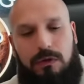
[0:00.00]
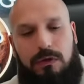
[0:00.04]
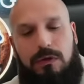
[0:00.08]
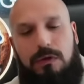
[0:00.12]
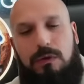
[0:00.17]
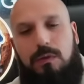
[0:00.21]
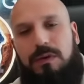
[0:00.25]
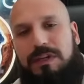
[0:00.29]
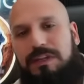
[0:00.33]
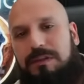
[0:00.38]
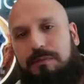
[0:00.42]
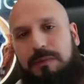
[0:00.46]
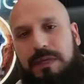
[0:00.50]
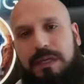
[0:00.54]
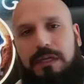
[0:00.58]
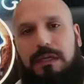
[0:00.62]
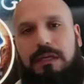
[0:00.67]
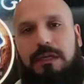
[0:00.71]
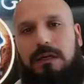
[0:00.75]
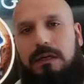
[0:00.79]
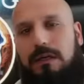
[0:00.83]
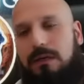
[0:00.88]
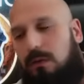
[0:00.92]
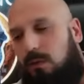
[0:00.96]
with me
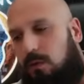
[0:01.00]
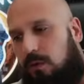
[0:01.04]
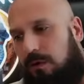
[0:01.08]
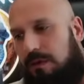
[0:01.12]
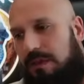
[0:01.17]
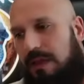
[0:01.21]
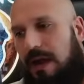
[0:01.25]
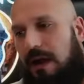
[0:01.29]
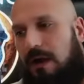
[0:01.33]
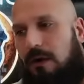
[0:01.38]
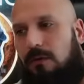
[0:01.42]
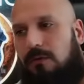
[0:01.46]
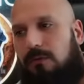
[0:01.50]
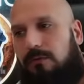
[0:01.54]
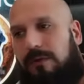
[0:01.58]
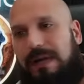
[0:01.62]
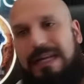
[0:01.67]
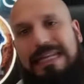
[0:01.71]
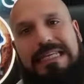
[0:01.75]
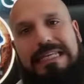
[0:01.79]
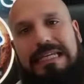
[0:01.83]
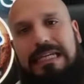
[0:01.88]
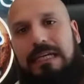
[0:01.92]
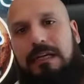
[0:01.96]
were now
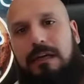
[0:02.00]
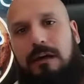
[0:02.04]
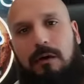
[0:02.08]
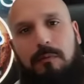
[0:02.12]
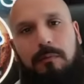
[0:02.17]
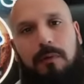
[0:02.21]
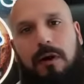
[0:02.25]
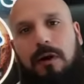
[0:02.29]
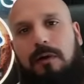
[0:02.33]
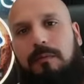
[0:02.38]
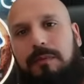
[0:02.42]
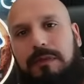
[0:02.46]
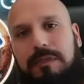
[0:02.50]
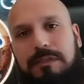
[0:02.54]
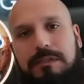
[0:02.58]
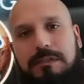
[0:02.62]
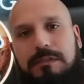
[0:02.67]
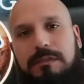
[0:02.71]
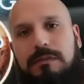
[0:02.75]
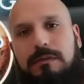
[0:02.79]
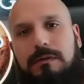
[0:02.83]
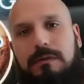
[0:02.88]
renting apartments.